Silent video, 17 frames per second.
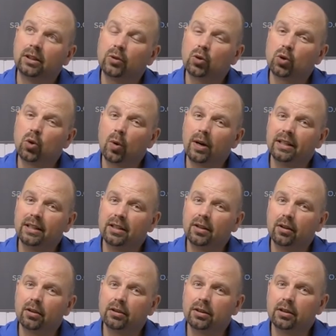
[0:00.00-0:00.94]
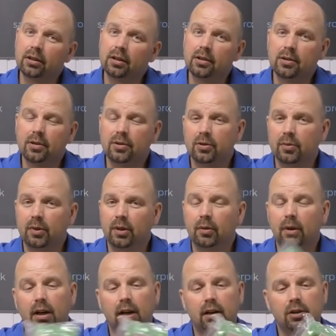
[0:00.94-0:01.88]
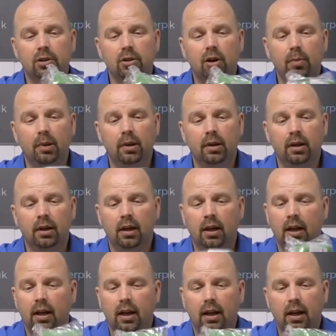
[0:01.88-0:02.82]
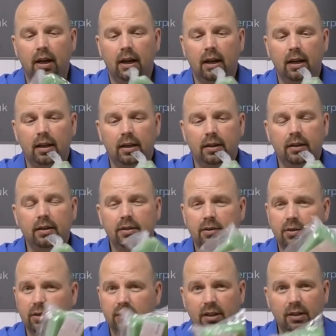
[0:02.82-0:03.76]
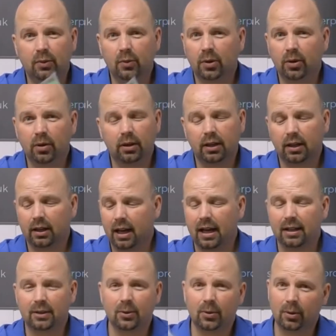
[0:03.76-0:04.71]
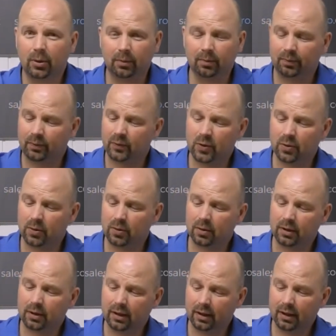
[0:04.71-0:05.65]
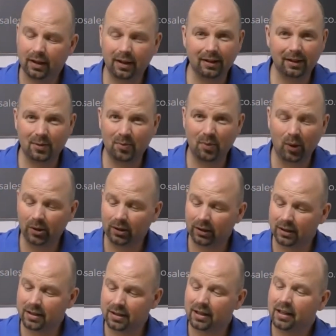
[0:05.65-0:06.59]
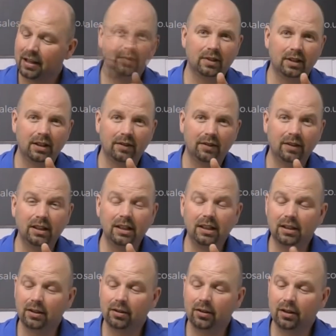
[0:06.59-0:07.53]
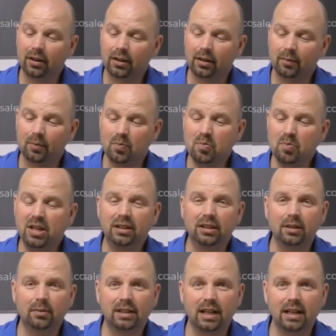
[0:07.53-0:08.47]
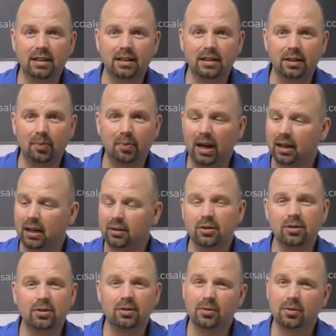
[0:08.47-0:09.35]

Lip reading: 20 odd years or something when I had a shop, these just didn't work at all, so that's pointless. If you need another medium density pad, just